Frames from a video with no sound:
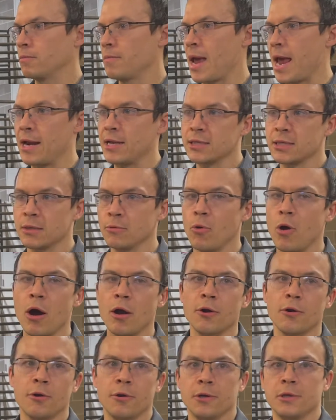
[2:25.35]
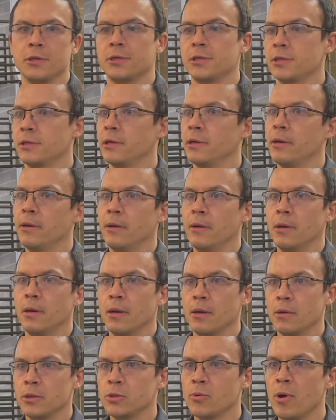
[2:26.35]
Madison water is
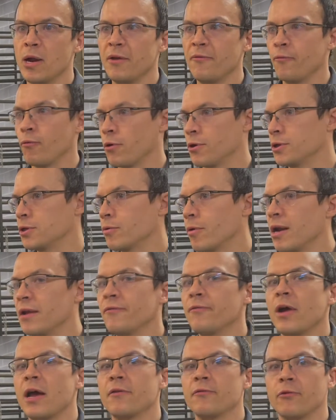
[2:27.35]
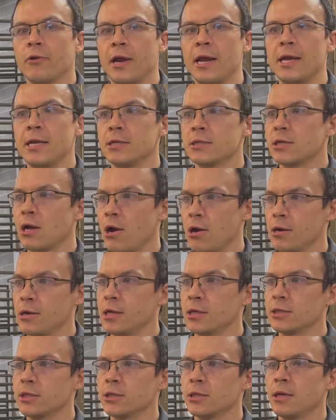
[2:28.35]
24 to 25 grains
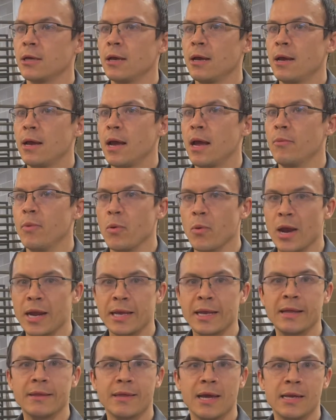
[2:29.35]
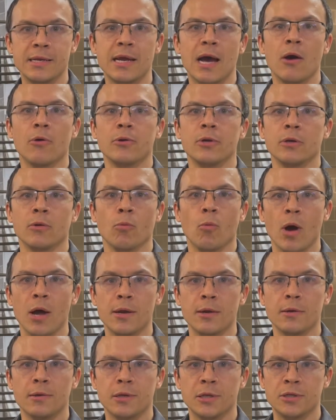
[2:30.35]
hardness, and we want to get that down to
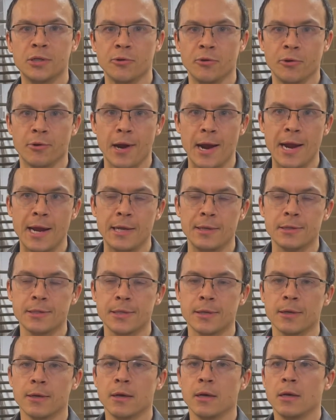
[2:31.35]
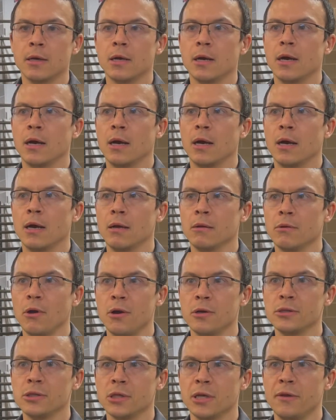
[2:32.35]
1 to 2 grains,
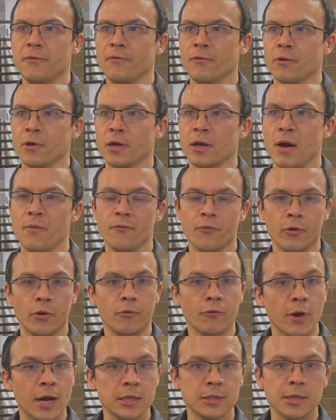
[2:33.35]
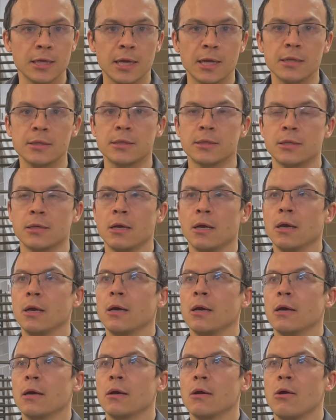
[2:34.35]
largely for the comfort of residents,
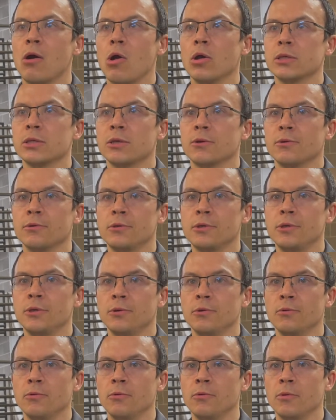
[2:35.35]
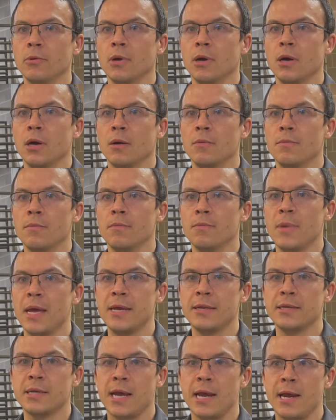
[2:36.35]
also to
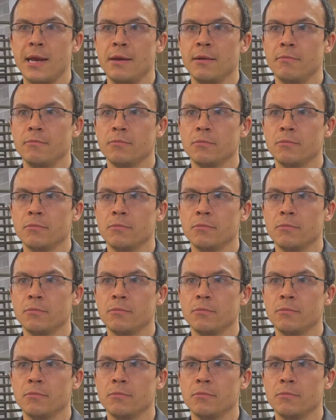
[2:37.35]
maintain